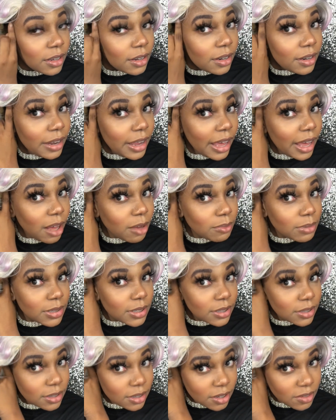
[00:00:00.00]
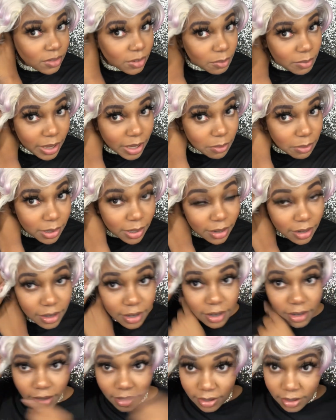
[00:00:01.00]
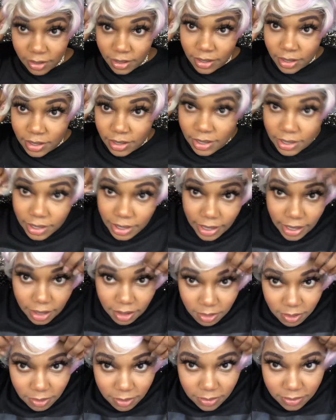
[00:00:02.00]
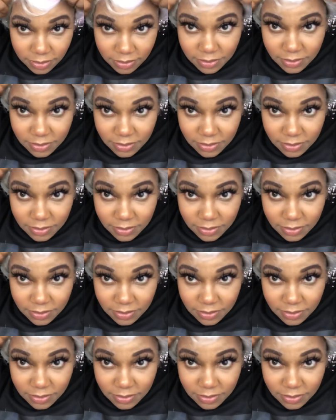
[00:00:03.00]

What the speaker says: naps of a baby hair out.